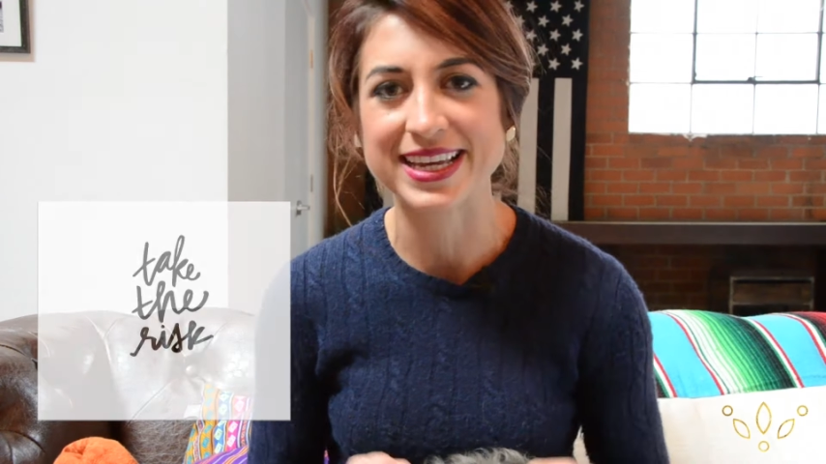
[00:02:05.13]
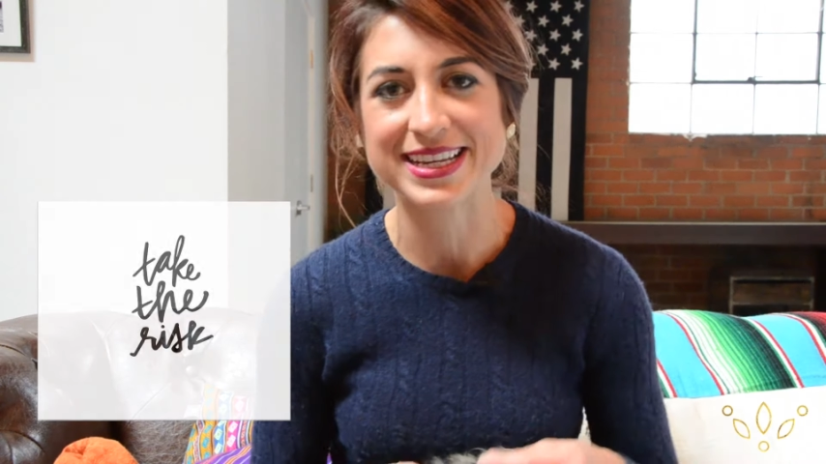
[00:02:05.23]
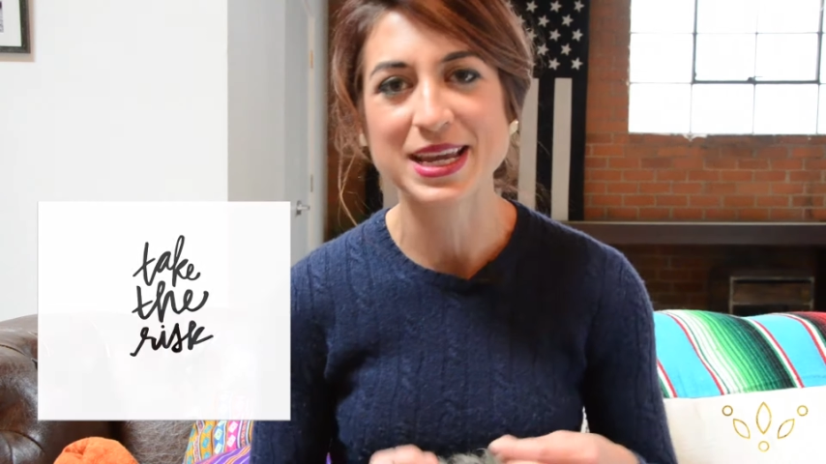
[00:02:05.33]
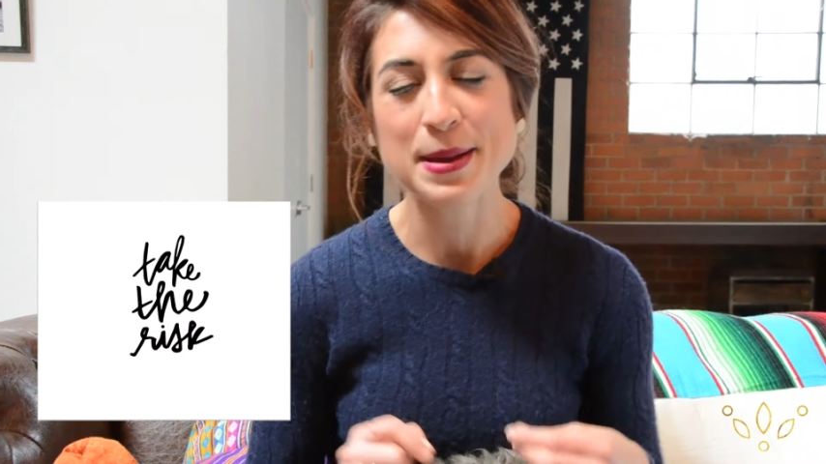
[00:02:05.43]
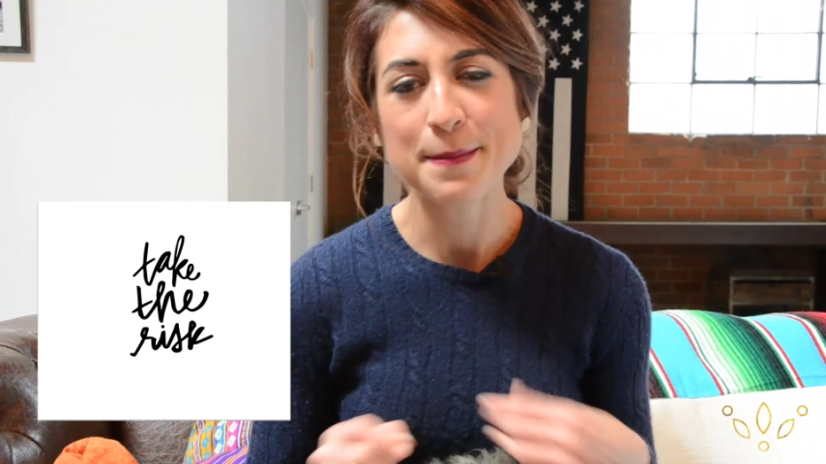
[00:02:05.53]

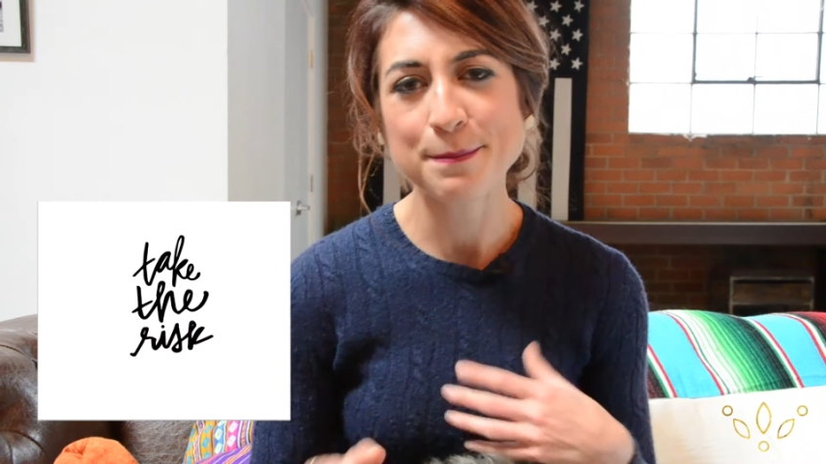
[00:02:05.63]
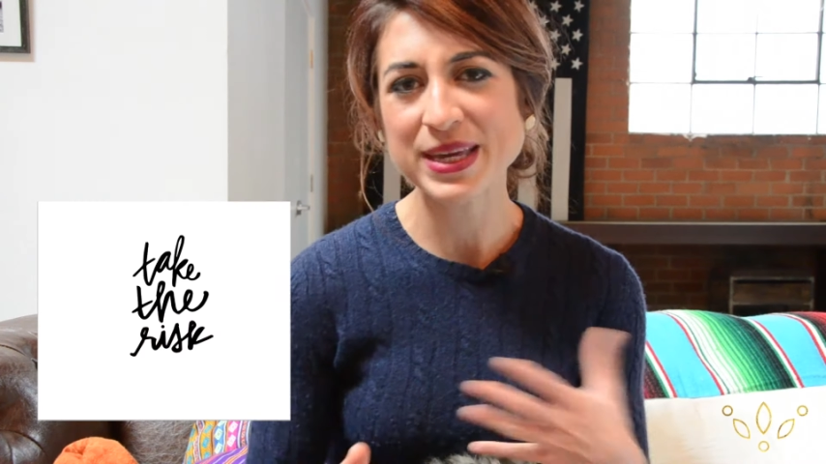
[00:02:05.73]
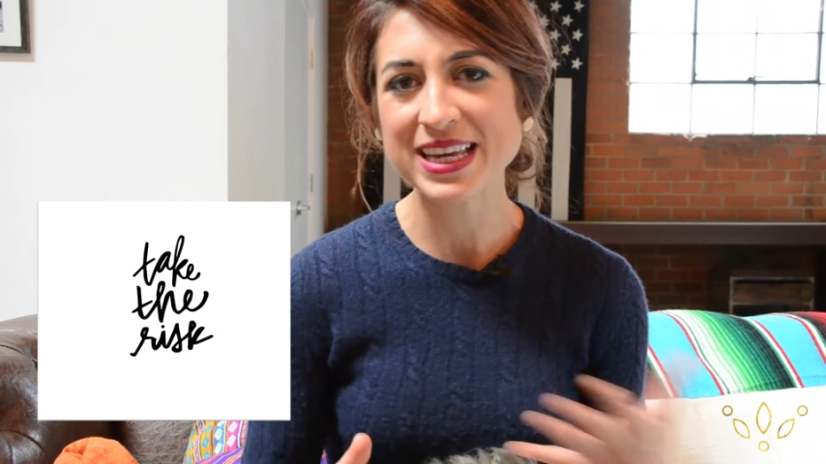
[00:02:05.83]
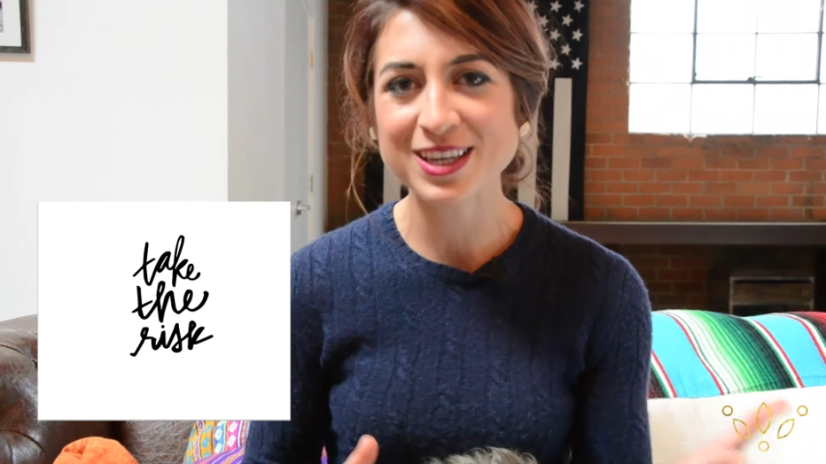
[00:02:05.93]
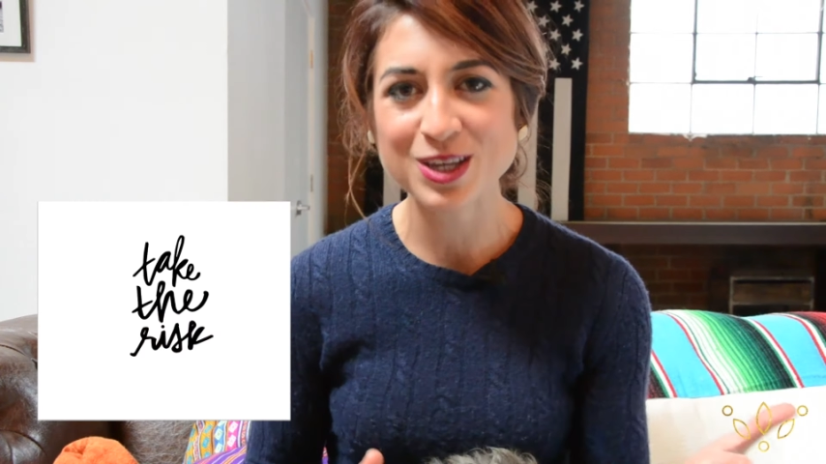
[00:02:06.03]
and
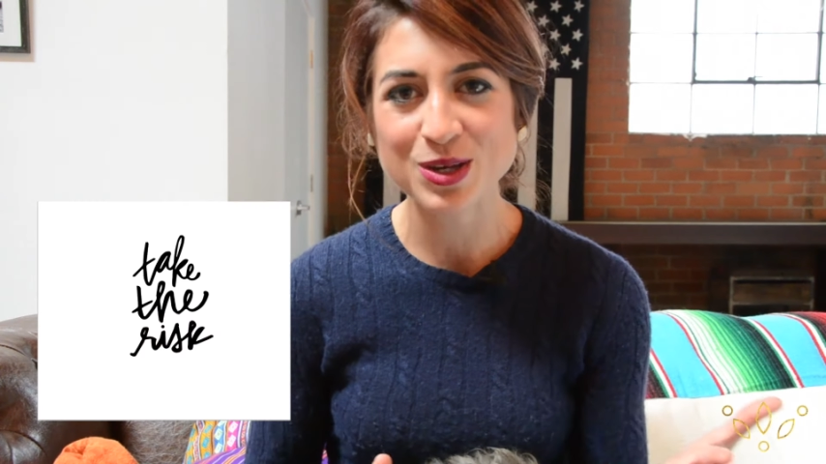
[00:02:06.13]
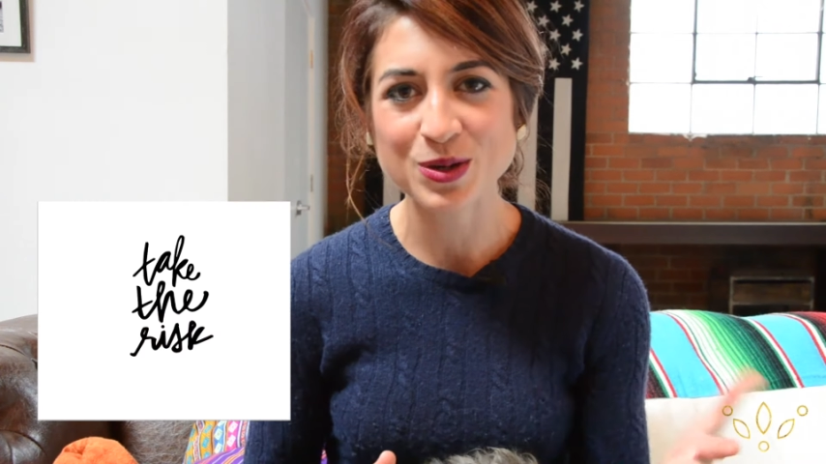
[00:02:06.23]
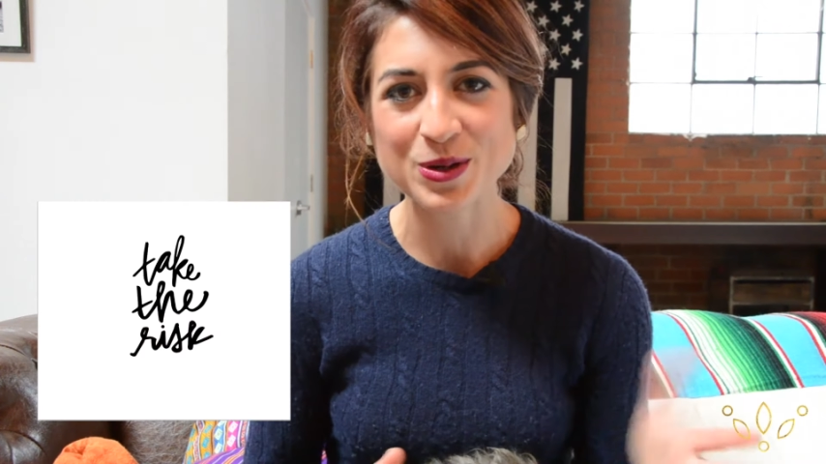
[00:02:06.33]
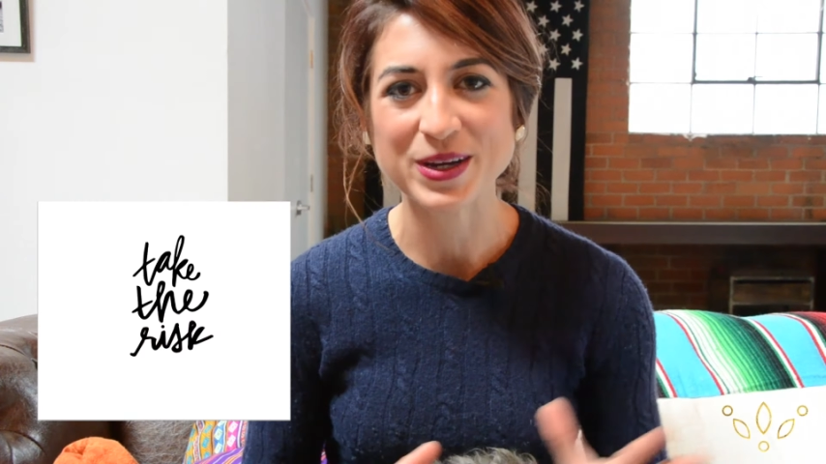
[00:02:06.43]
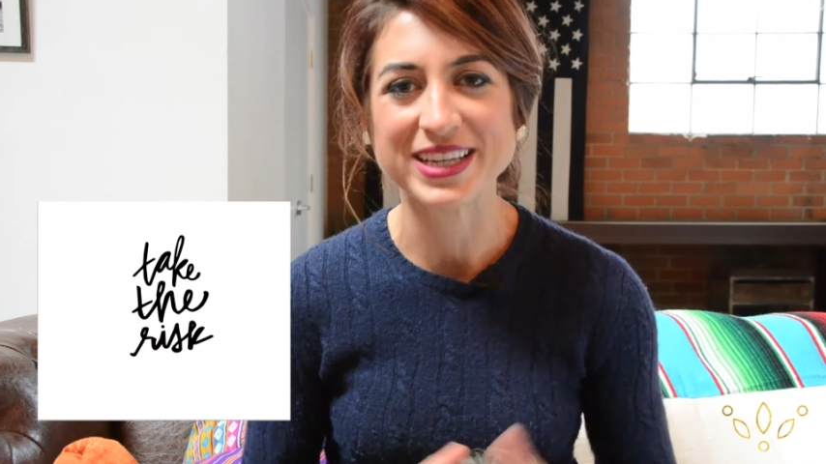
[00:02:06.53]
be
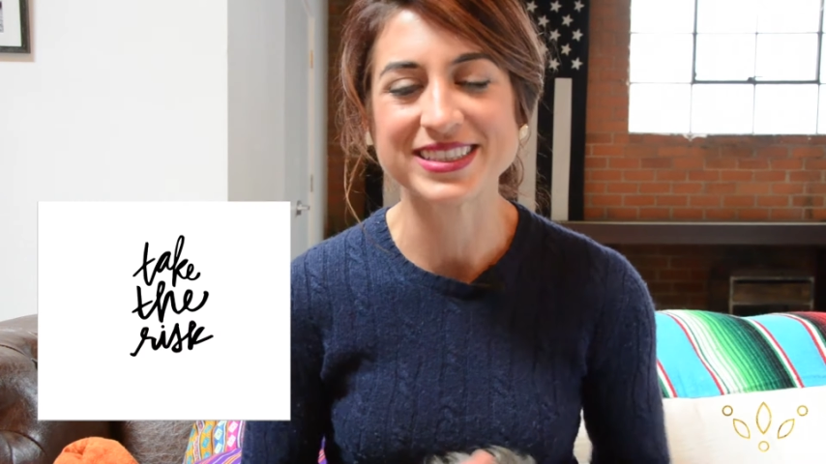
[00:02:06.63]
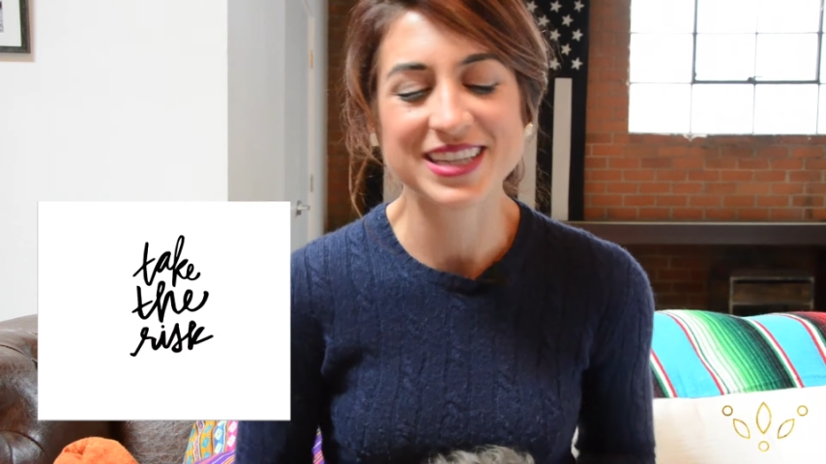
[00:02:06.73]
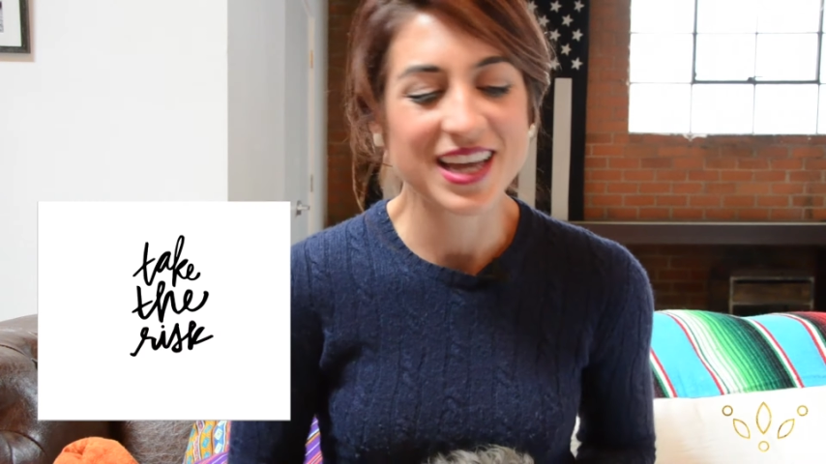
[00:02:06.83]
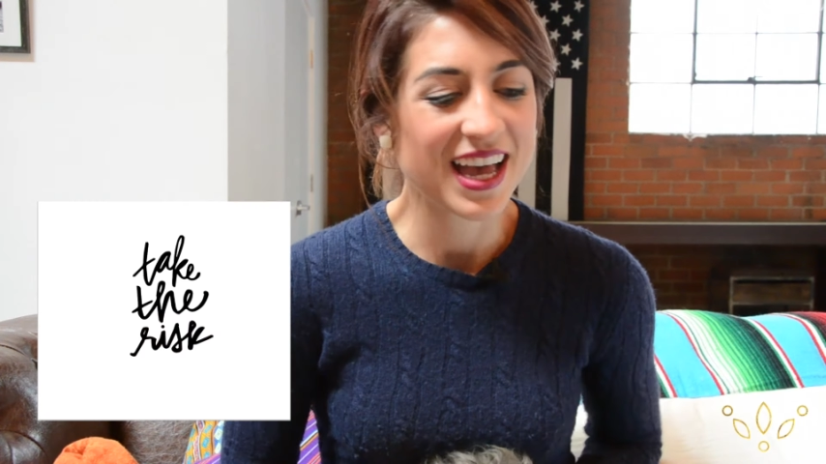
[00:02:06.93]
you, and